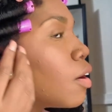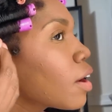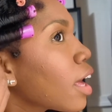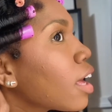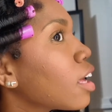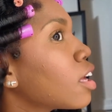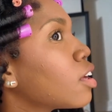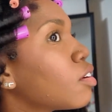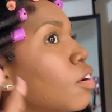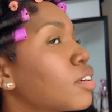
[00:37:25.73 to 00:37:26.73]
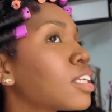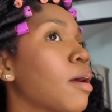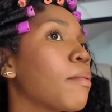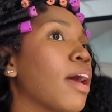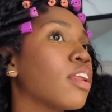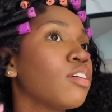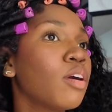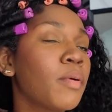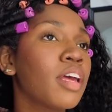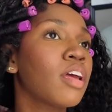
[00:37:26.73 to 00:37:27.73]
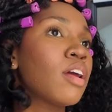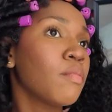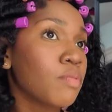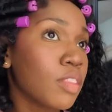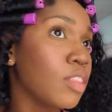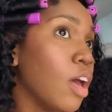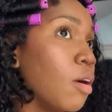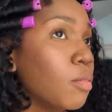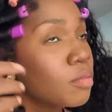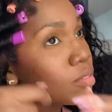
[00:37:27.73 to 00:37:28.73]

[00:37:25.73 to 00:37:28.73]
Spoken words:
Okay. You know, it's not bad. You know what? No.